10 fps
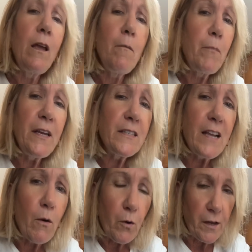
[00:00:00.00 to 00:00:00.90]
But he's
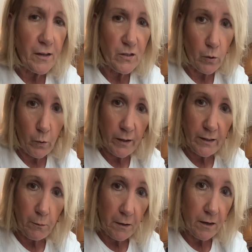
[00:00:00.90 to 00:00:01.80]
not working so quickly
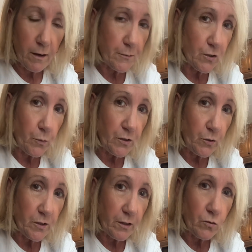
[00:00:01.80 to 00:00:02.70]
when it comes to
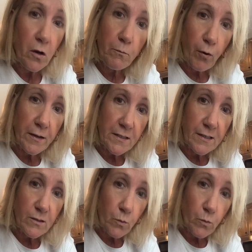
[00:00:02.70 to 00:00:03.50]
reducing drug prices.